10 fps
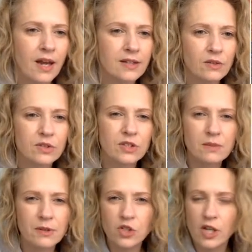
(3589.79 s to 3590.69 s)
So it's just
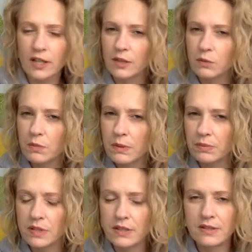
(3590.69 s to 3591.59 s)
about checking in with
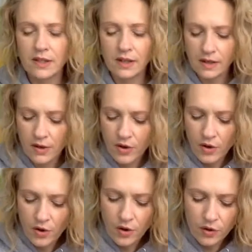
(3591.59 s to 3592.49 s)
people to see,
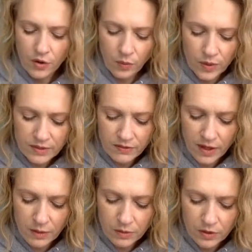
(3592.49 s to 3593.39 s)
you know, what's
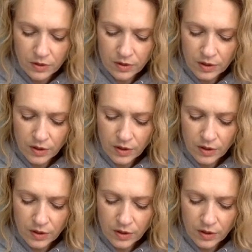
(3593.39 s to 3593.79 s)
available.